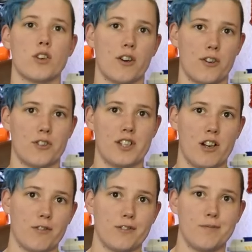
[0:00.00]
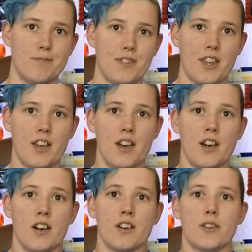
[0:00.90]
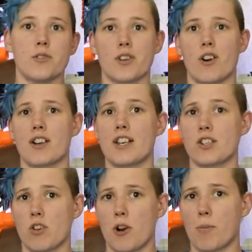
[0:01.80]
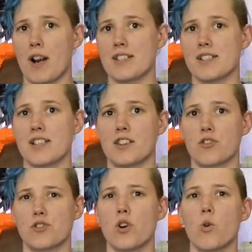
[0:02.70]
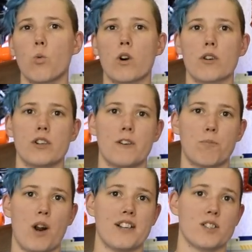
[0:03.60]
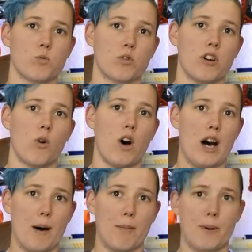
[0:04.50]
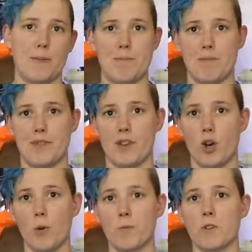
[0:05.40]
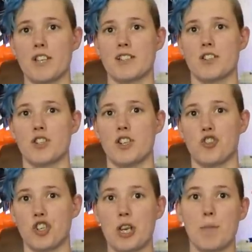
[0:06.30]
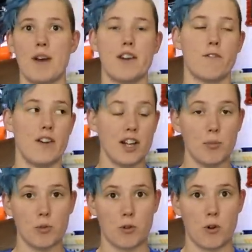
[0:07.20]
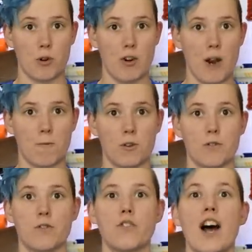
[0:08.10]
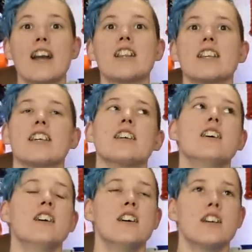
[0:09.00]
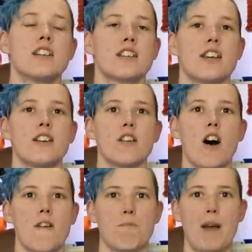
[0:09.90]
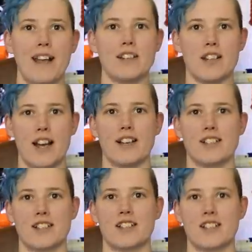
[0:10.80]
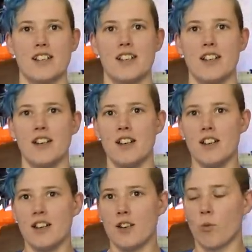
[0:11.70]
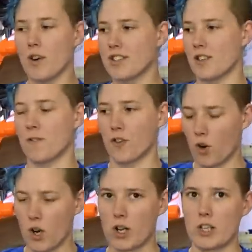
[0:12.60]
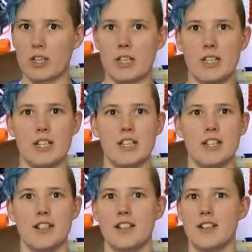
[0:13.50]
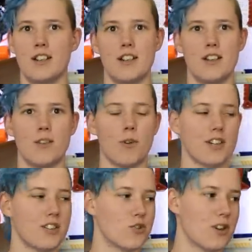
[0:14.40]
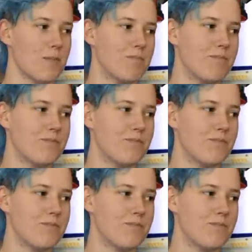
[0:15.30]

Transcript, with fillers: solder yourself. Those are Kickstarter prices, and there's no word on if prices will go up. Hopefully, such a cheap and available chronograph will finally kill off pain tests once and for all. One can dream.